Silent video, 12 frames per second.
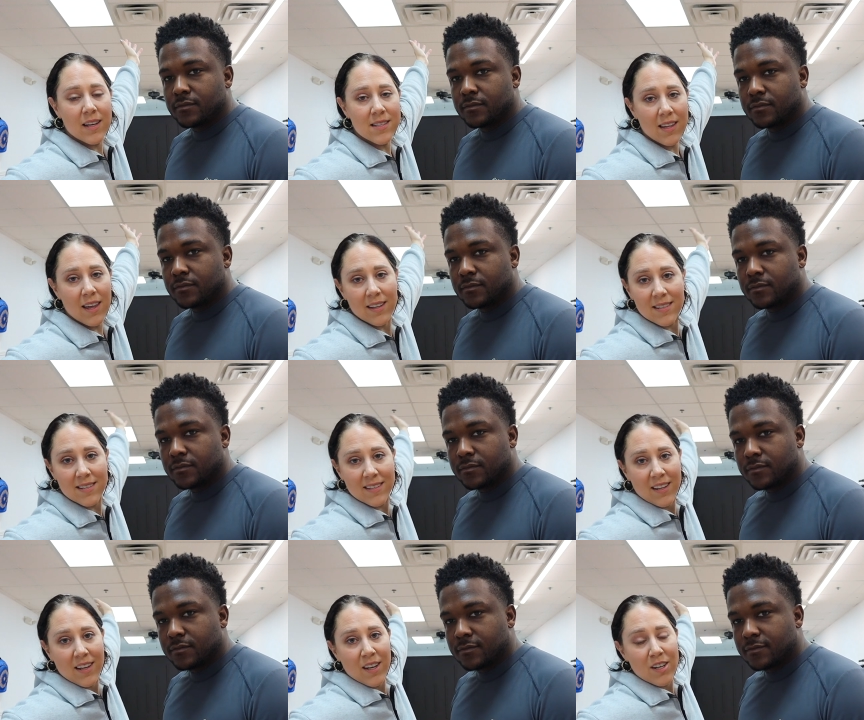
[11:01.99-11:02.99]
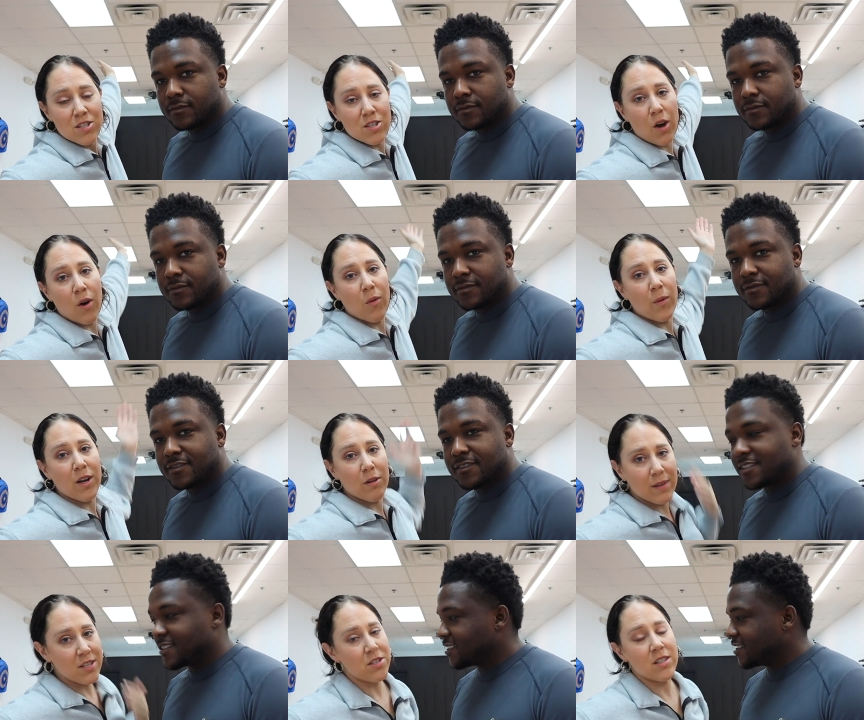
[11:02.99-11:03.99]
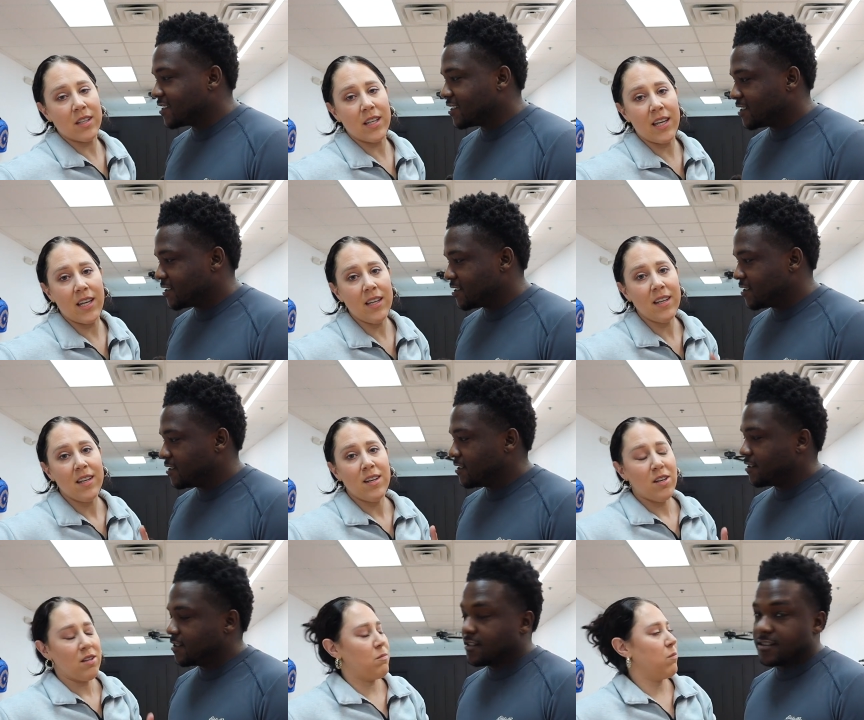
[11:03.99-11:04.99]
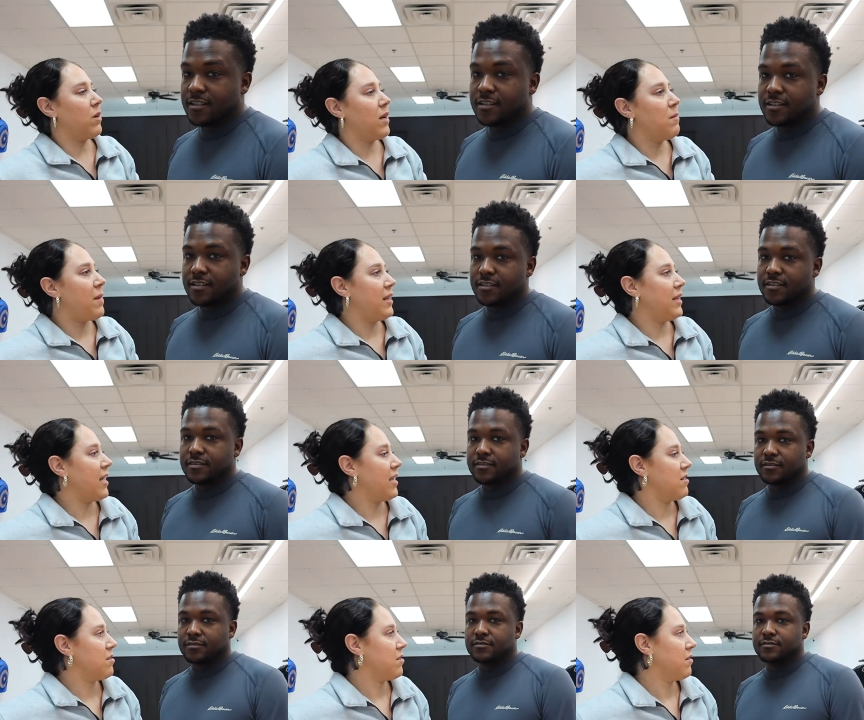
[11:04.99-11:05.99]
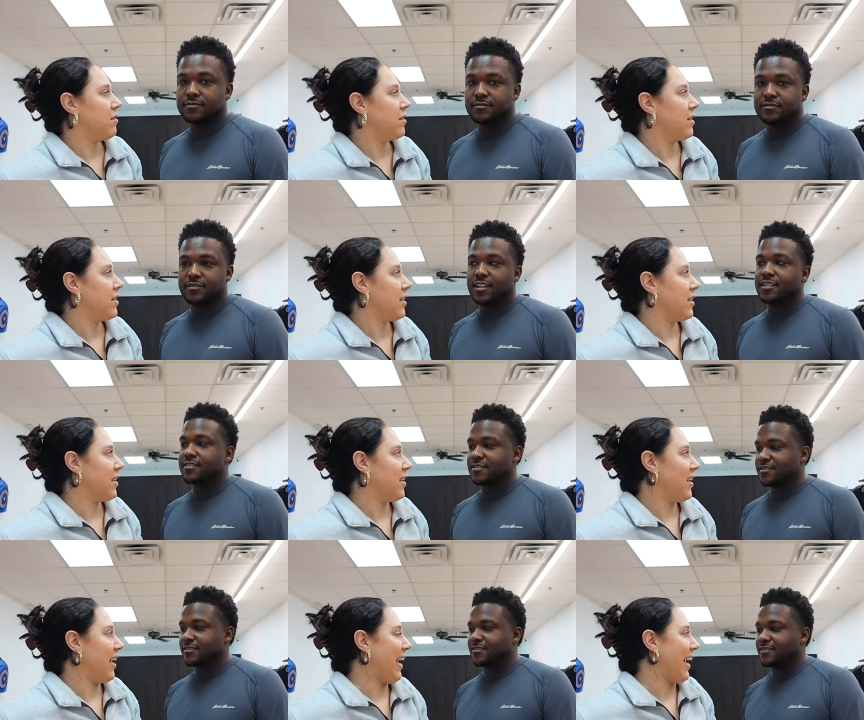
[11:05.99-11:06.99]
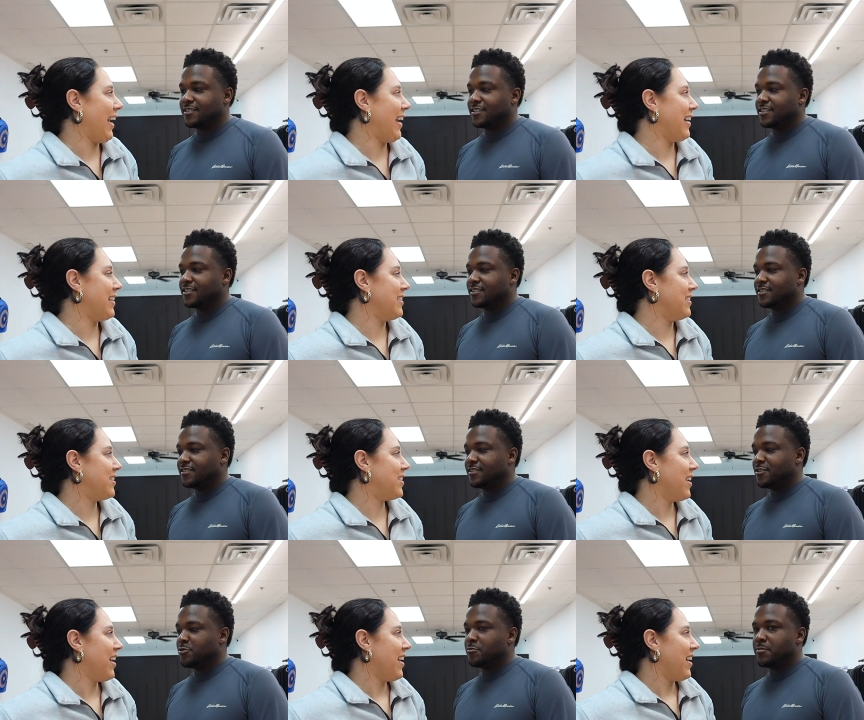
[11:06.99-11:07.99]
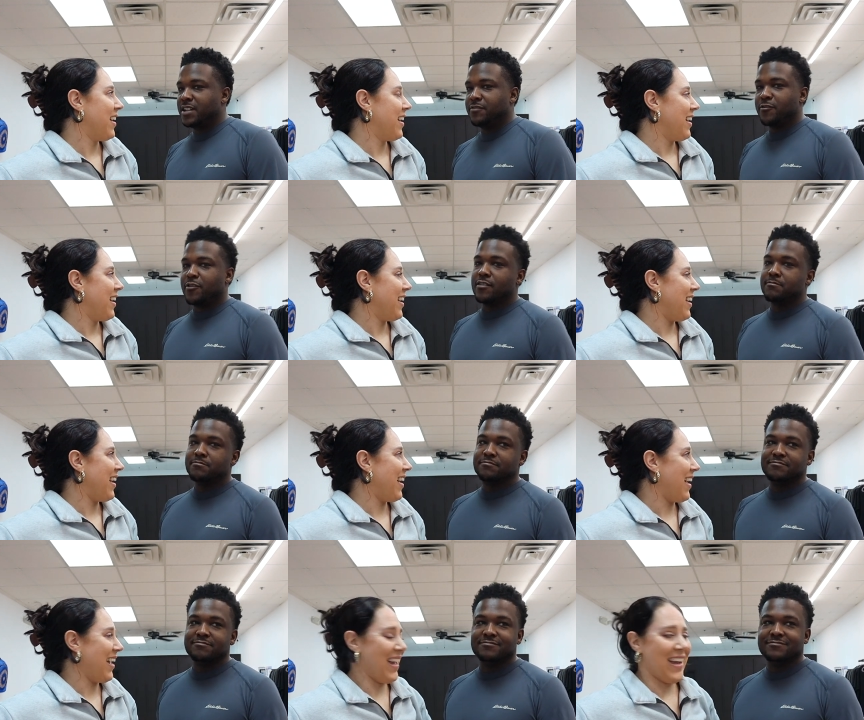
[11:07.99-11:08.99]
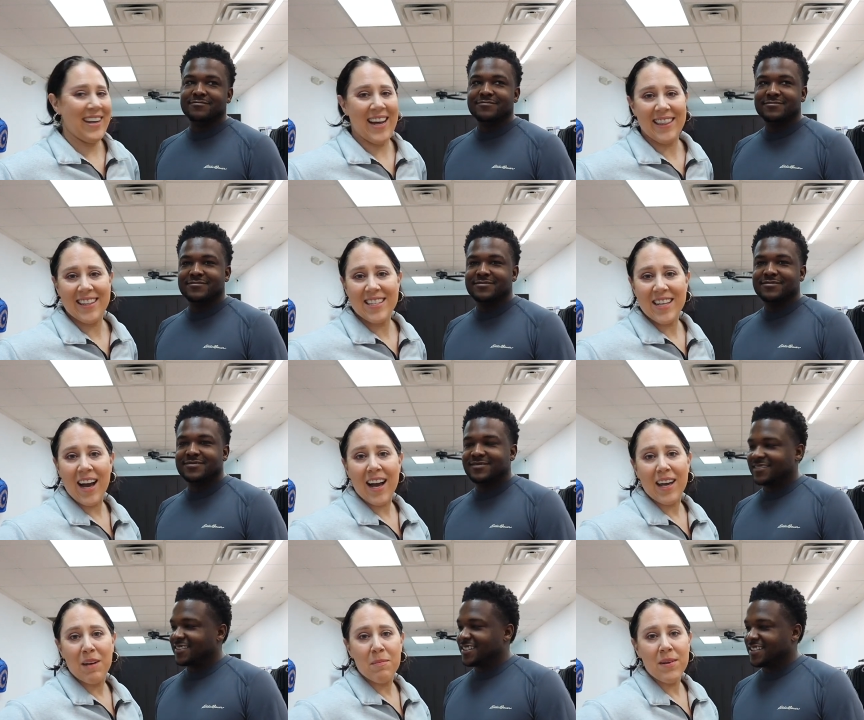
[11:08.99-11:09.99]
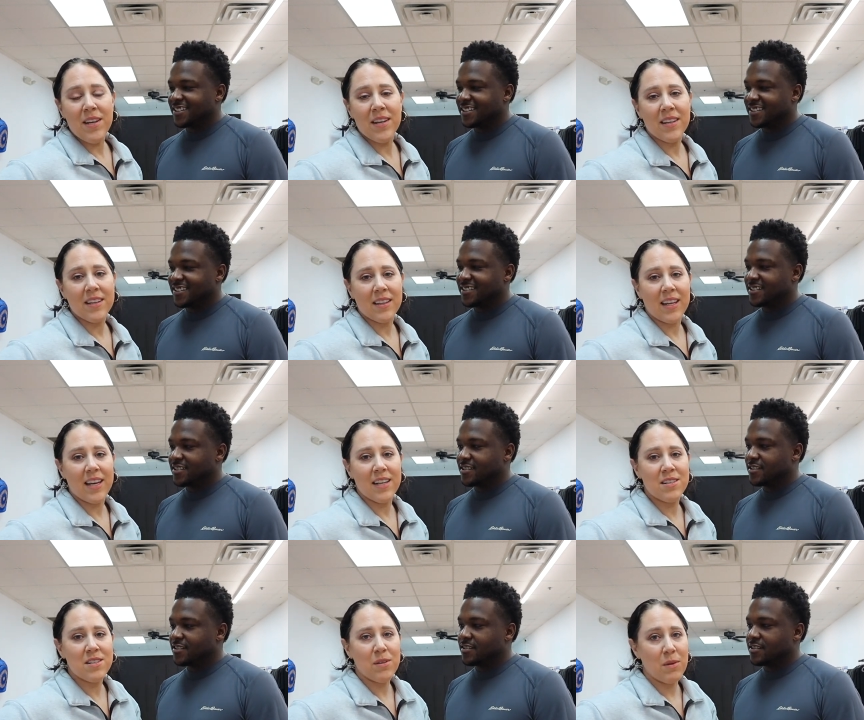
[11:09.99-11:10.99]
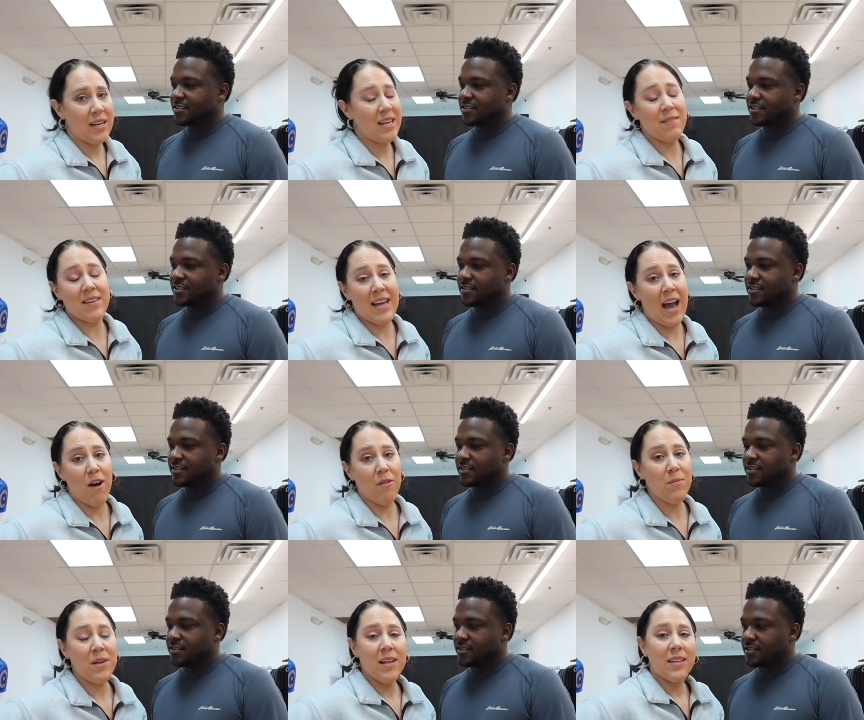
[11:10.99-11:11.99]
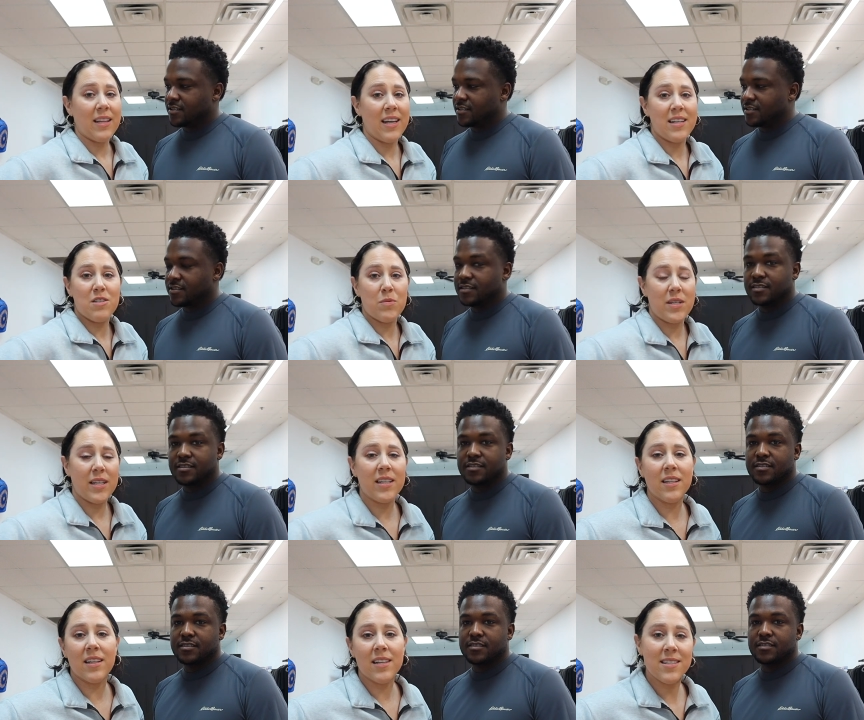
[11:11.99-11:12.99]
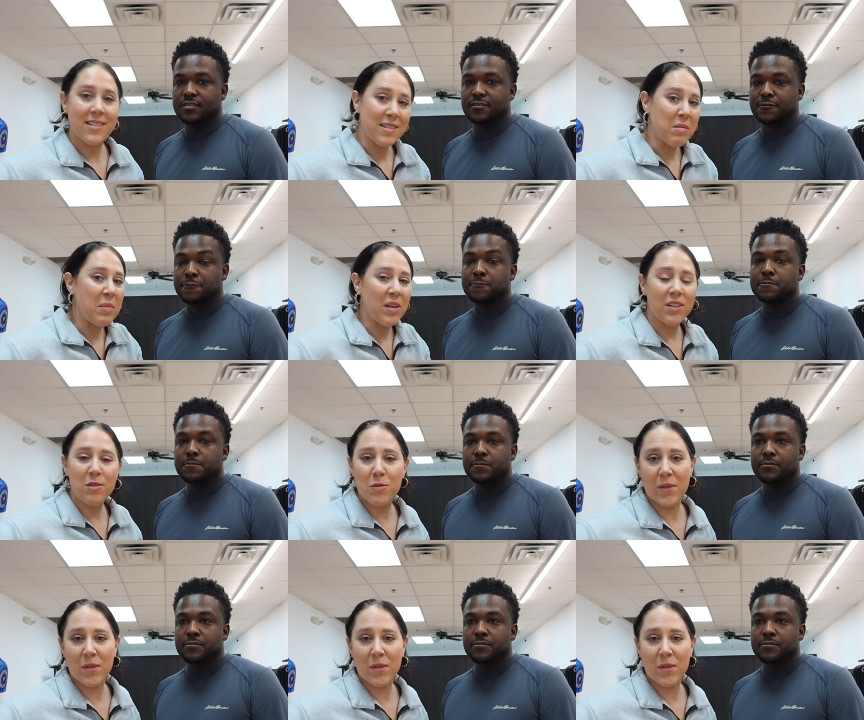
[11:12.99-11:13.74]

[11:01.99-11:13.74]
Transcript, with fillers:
Speaker 1: is this. So we originally were gonna buy land. Yes. And
Speaker 2: do a mini farm.
Speaker 1: And at the time, land, and even now, land is ridiculous, to build is